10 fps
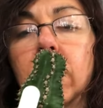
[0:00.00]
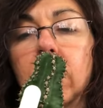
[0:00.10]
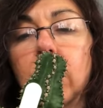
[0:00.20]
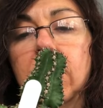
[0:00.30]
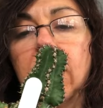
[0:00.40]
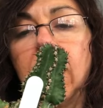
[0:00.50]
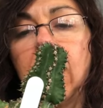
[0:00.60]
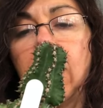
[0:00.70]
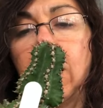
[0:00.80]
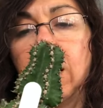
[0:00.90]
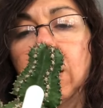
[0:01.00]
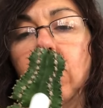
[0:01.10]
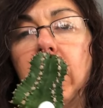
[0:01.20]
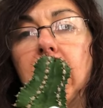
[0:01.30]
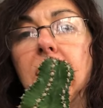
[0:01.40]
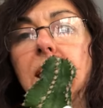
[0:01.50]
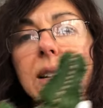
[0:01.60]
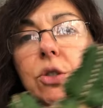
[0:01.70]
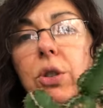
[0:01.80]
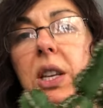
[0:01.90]
Looks like a, well,
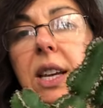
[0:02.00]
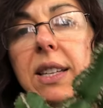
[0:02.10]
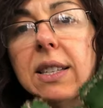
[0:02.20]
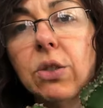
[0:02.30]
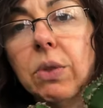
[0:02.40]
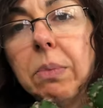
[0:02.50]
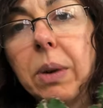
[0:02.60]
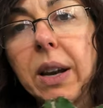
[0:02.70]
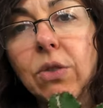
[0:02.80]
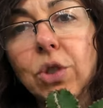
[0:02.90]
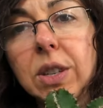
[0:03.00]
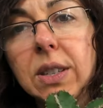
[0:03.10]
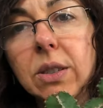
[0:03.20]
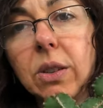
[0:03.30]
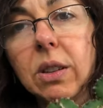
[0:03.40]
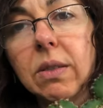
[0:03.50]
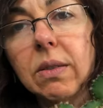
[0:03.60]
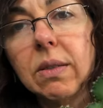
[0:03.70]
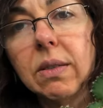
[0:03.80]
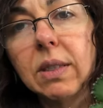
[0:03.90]
actually it has three branches. It
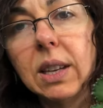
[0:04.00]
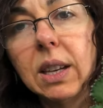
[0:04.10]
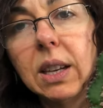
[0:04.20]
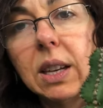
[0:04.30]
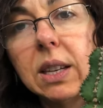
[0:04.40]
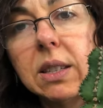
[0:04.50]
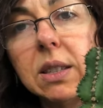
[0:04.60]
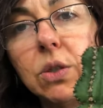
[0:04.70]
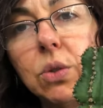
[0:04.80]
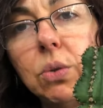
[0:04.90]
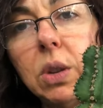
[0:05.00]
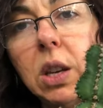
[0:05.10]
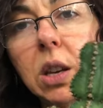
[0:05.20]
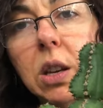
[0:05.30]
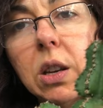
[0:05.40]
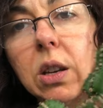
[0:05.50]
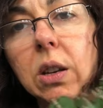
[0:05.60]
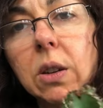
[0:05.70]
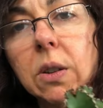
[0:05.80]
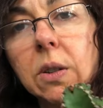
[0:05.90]
has two here,
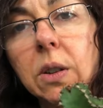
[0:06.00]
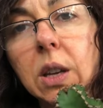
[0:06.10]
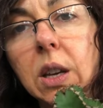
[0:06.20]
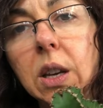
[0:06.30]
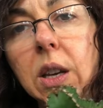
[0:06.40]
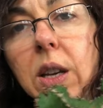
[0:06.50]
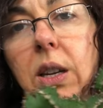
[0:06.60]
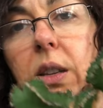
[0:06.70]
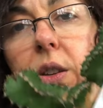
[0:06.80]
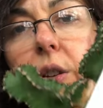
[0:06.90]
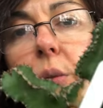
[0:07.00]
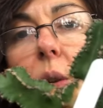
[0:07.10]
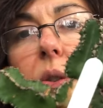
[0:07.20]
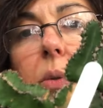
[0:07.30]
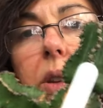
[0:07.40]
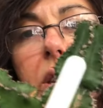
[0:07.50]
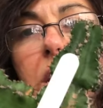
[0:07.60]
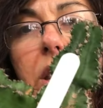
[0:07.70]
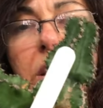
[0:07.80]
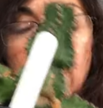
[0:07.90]
and a third one over
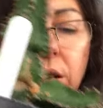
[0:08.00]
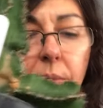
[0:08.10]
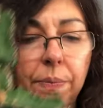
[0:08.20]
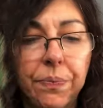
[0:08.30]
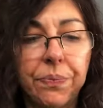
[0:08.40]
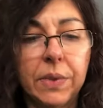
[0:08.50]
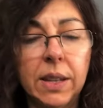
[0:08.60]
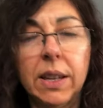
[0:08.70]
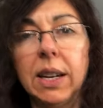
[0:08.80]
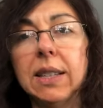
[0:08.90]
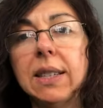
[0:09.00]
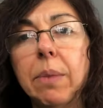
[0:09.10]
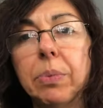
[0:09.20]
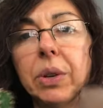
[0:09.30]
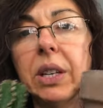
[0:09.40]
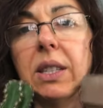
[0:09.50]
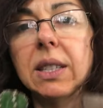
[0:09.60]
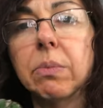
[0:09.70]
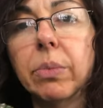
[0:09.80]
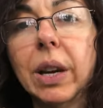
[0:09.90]
here. And then I separated
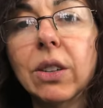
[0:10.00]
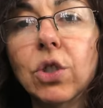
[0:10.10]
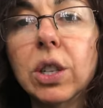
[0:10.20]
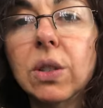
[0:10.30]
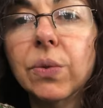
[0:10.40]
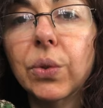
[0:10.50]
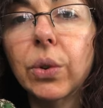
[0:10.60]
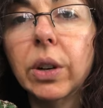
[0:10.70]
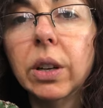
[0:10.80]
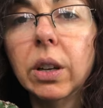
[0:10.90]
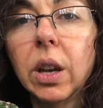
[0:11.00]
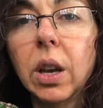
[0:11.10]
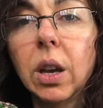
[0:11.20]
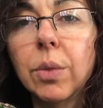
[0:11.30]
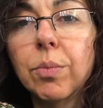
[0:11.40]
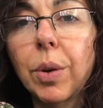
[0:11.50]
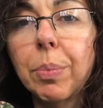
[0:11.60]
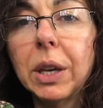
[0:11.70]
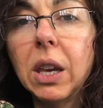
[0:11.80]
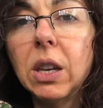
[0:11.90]
some branches for
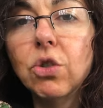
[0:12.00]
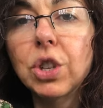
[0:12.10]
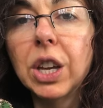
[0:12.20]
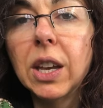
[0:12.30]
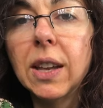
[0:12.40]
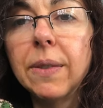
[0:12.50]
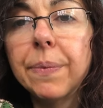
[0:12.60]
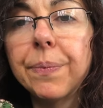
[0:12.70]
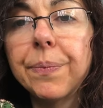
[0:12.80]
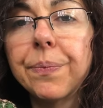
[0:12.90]
propagation.